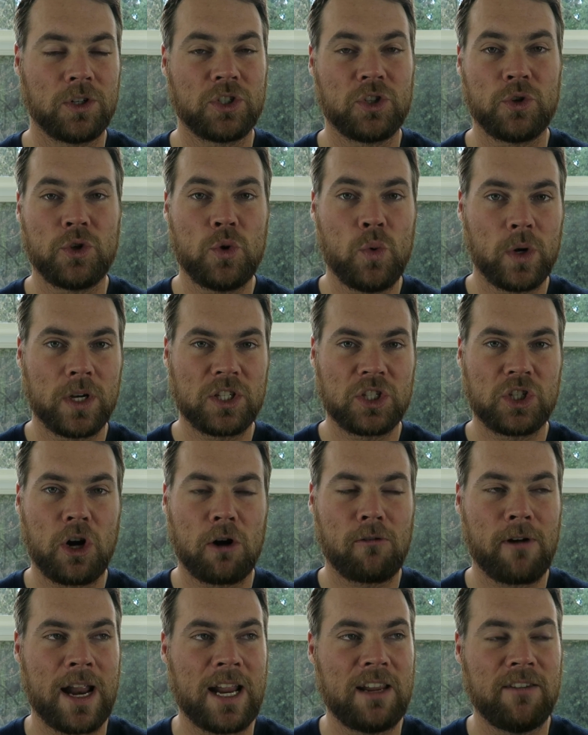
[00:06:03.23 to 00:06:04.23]
So you want to
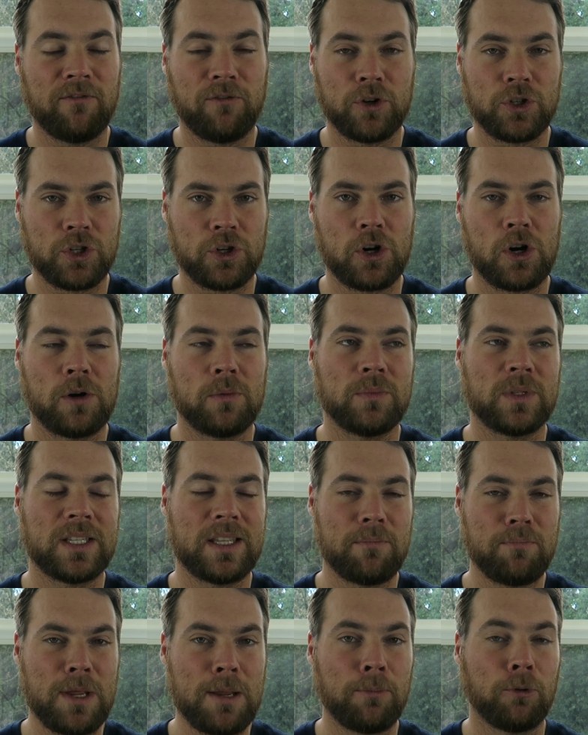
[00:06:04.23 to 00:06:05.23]
start ranking for terms
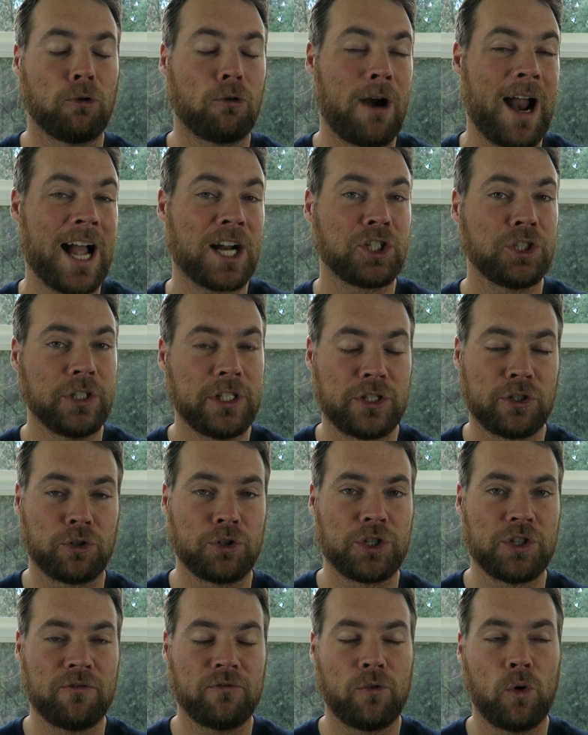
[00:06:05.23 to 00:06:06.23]
that people are actually
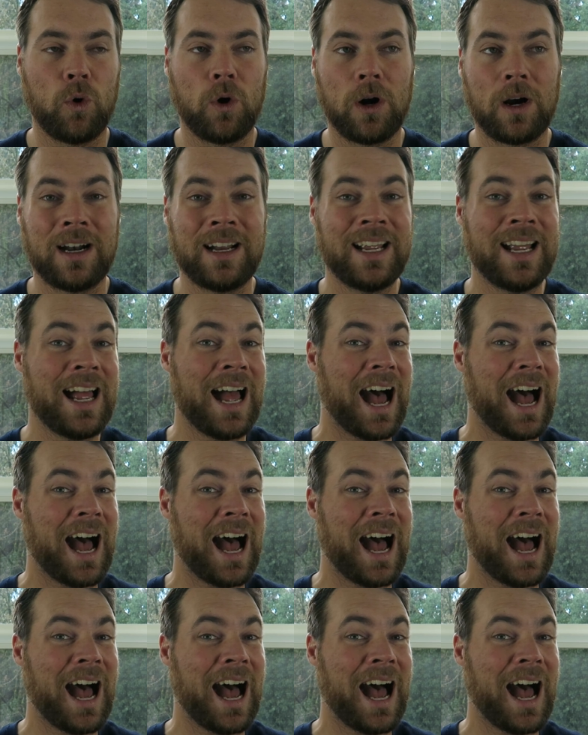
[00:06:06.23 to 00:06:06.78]
searching for,